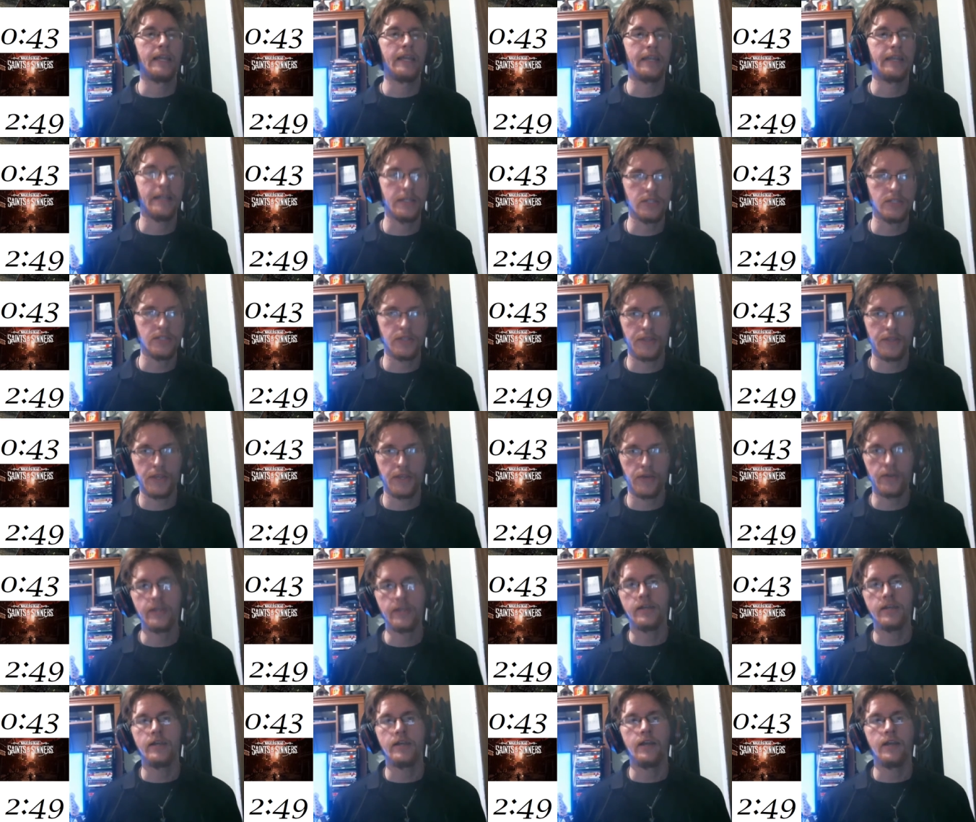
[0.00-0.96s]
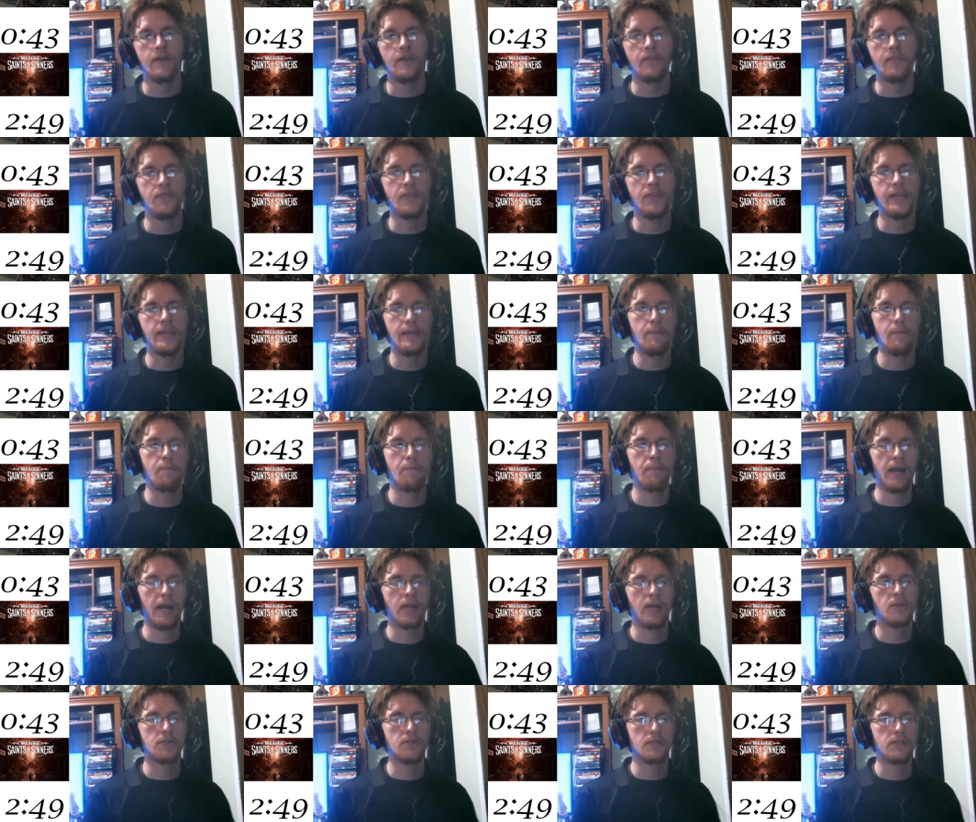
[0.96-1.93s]
Ninja Theory, the
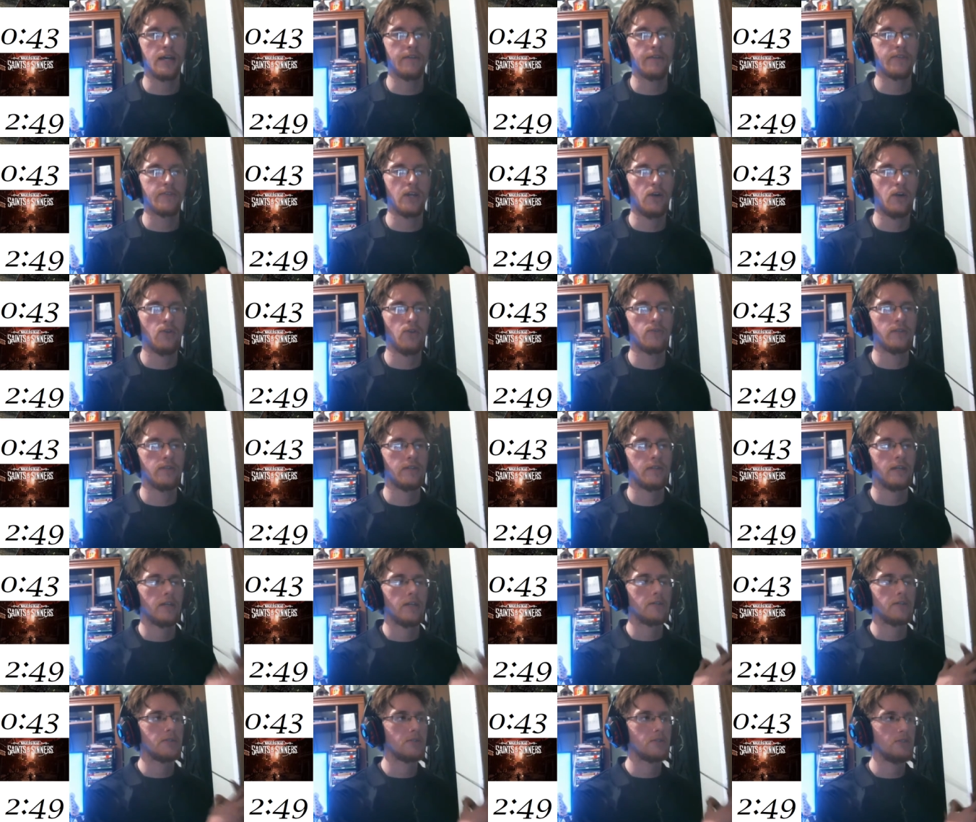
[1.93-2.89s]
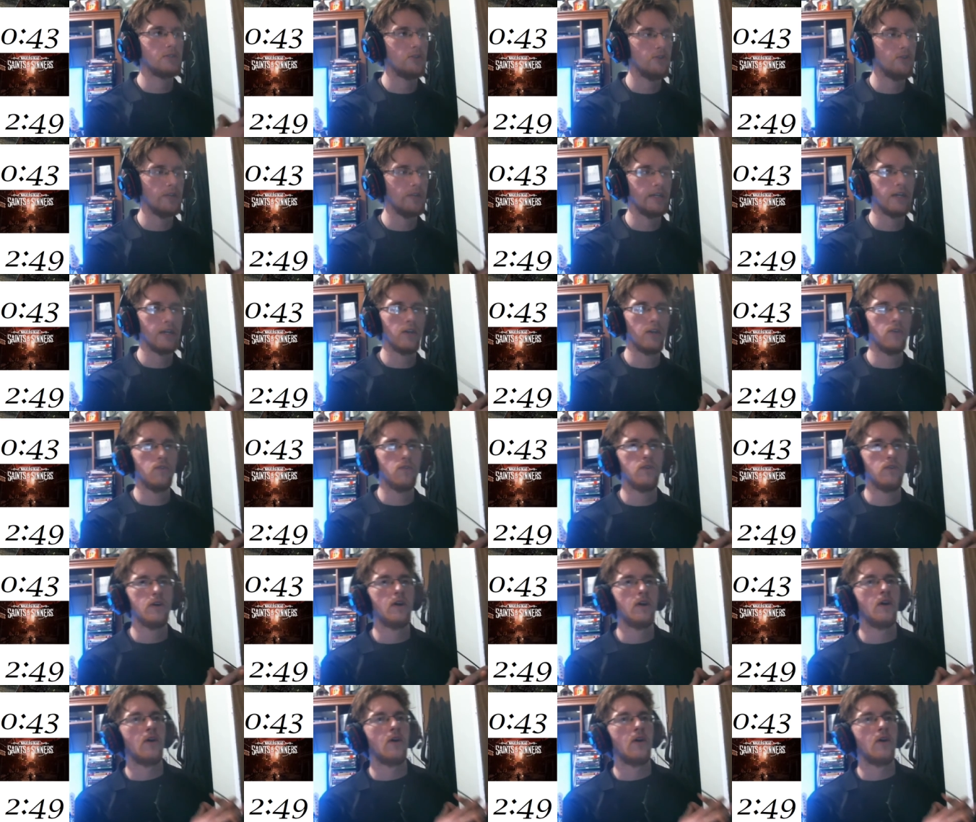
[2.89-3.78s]
Microsoft-owned studio,